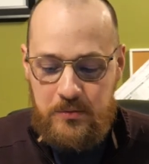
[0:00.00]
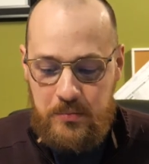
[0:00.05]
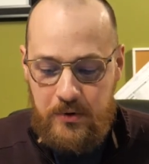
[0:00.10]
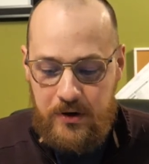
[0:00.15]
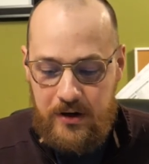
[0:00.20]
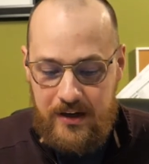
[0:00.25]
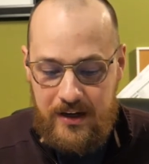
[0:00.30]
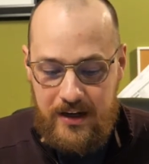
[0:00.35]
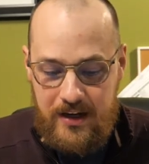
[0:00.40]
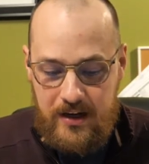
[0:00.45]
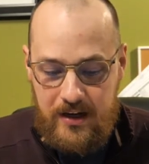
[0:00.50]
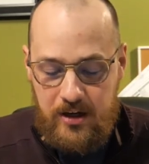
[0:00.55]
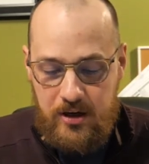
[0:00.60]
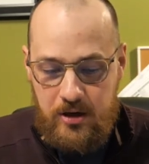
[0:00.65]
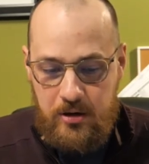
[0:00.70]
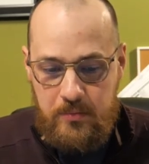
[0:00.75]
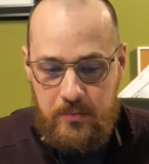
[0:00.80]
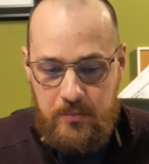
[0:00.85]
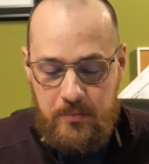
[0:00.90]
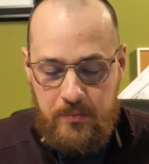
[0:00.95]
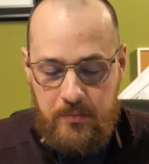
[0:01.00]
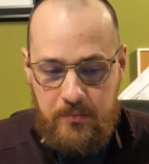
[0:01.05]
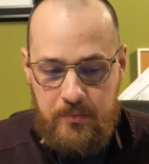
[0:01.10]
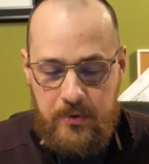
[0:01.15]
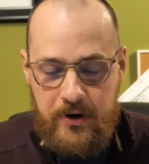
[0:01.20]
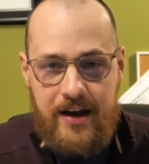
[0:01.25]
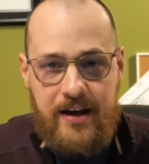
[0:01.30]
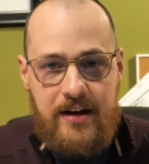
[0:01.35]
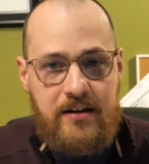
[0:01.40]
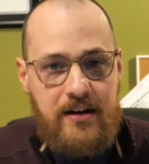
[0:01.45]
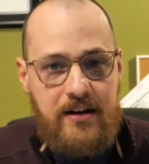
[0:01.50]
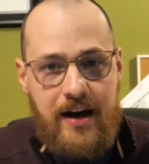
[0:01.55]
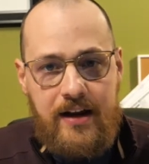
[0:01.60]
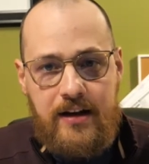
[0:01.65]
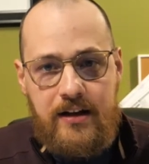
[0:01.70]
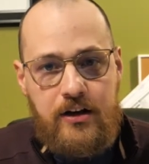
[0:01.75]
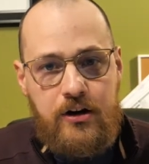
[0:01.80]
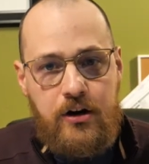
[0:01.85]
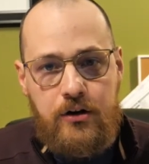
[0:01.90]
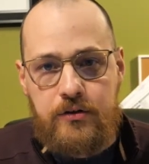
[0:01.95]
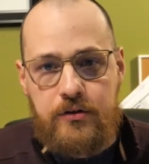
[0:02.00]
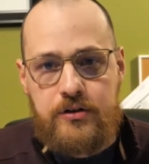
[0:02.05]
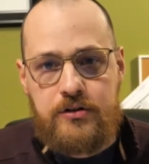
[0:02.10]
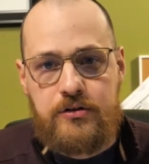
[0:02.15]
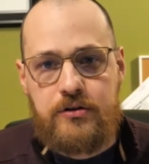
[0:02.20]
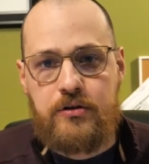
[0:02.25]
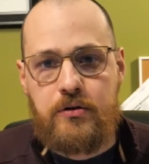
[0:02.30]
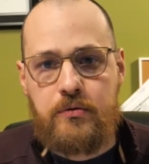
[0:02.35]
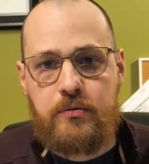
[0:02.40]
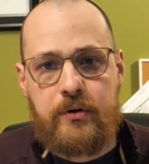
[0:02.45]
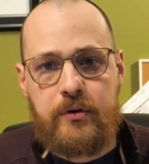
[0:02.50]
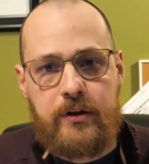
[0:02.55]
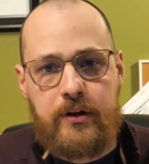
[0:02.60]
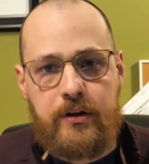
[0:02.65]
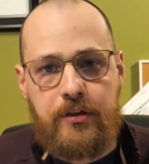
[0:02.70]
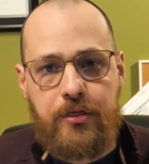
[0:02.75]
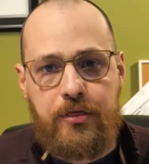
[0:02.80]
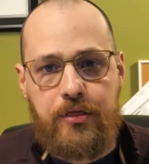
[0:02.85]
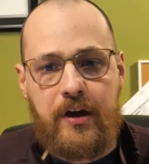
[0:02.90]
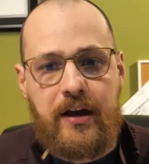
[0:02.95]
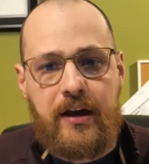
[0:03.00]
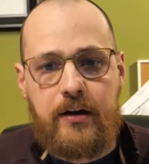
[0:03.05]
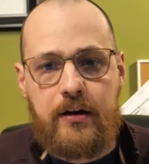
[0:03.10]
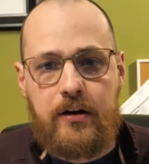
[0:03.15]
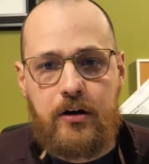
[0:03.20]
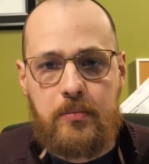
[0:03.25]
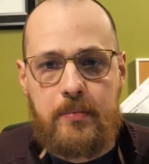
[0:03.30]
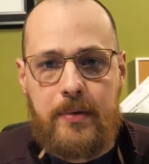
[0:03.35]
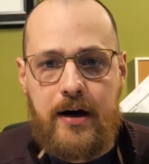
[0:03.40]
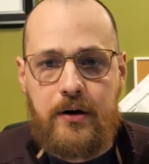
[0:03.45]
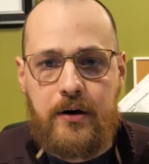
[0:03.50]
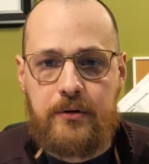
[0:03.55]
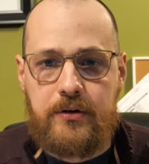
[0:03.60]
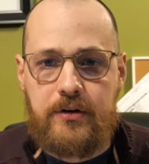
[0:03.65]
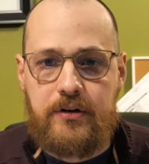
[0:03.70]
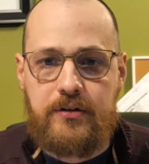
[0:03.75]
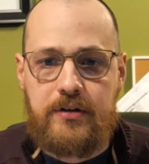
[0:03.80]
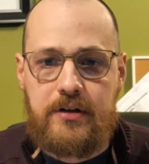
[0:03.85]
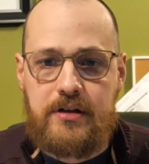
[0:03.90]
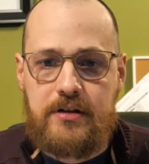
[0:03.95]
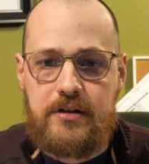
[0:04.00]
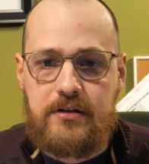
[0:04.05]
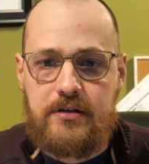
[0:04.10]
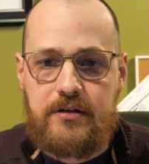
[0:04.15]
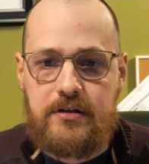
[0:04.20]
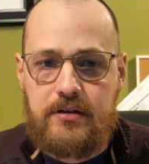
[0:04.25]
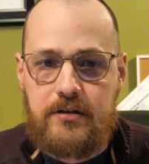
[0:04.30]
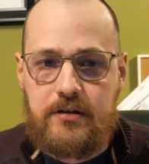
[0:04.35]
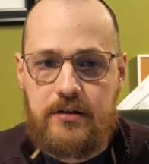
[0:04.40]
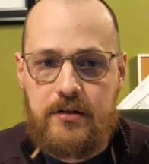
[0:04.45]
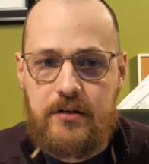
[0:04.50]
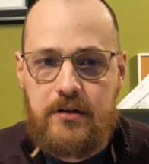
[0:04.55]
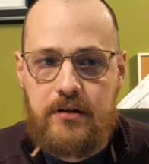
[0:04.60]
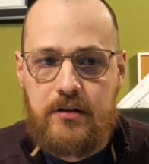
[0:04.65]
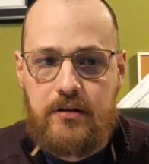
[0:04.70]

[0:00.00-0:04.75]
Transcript: But, but I, would encourage you to really think about these